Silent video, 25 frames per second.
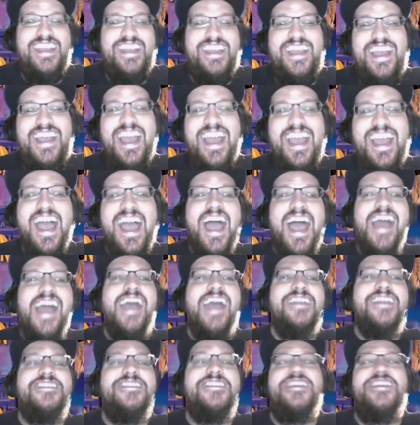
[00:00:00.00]

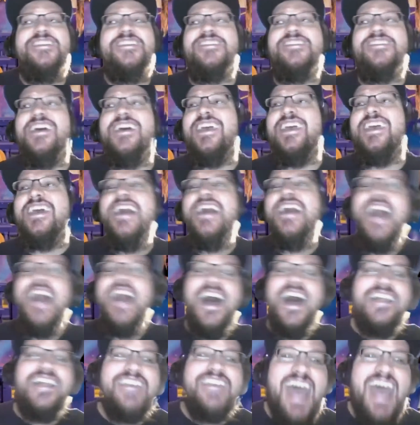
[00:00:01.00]
And she's like,
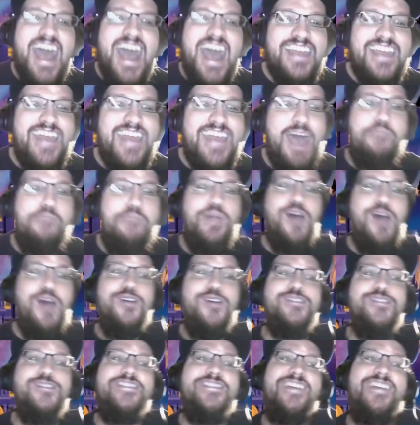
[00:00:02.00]
attack that
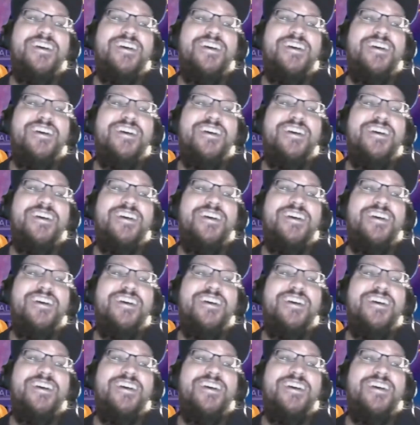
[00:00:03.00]
bozo.